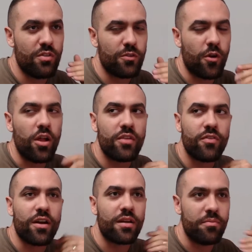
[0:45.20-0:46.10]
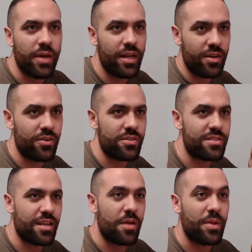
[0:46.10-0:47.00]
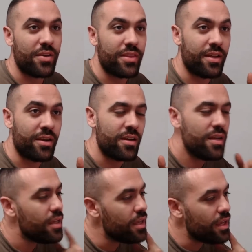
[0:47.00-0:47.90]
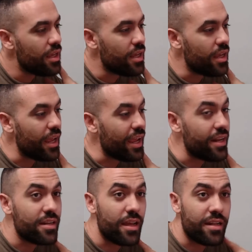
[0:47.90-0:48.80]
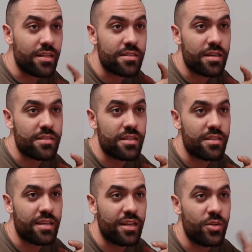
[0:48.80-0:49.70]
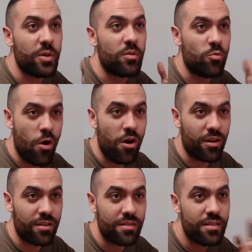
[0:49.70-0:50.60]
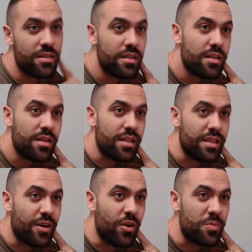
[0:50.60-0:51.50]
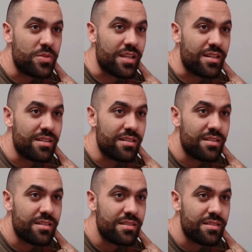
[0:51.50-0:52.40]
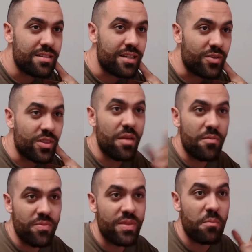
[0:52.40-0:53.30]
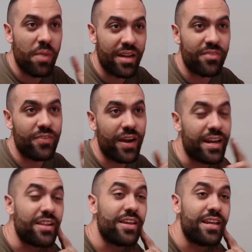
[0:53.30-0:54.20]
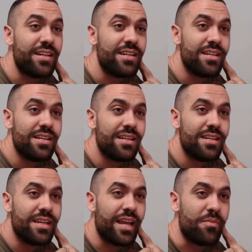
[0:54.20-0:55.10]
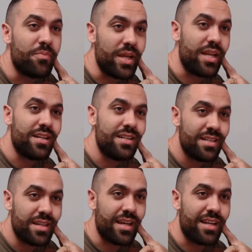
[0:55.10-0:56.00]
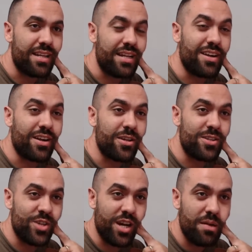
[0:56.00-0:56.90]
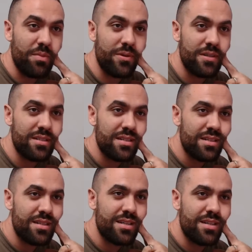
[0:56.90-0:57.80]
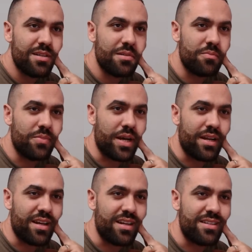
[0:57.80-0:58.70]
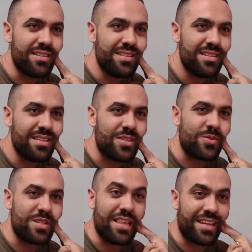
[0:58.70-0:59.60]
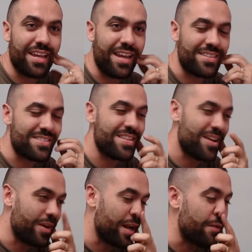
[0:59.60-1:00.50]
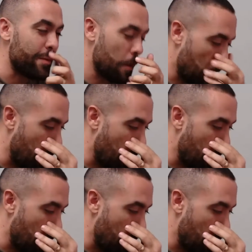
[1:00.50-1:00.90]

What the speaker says: for all of our competitors to come out there and discuss this and do it wrong, in the hopes that, you know, they might have finally hit a beat and done a good job. But this was not the case. Isn't that right, Ivan?